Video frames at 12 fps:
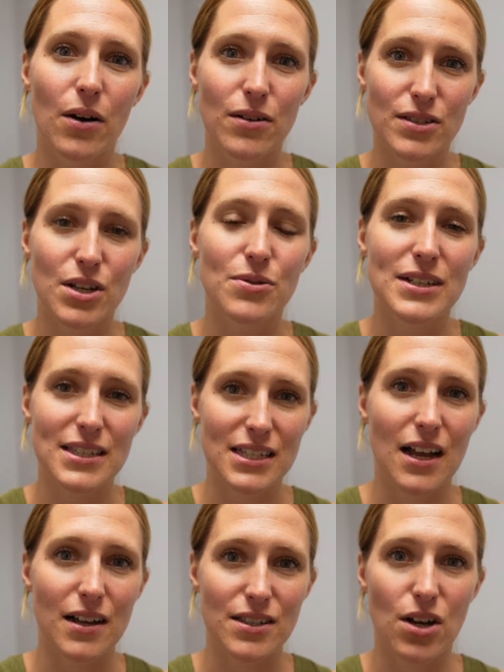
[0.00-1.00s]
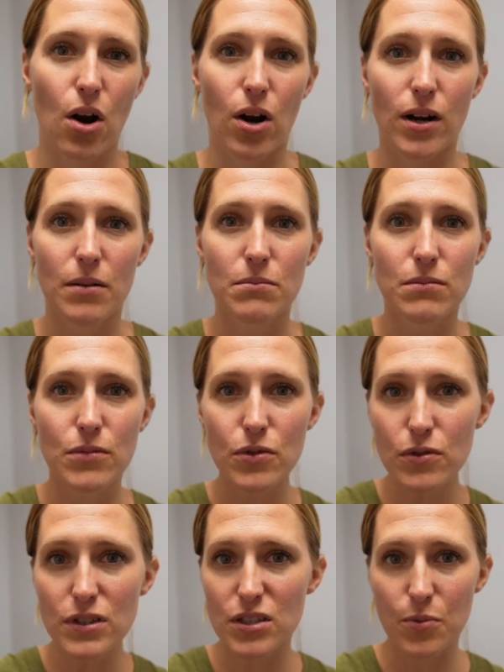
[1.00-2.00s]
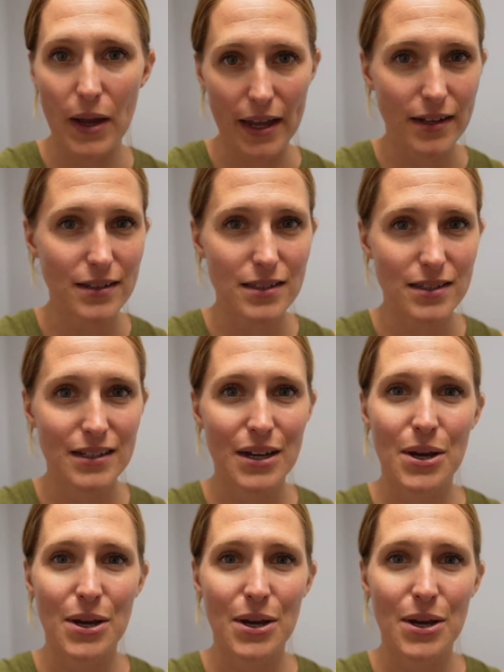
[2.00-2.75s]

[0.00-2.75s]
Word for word: also discuss are mood swings,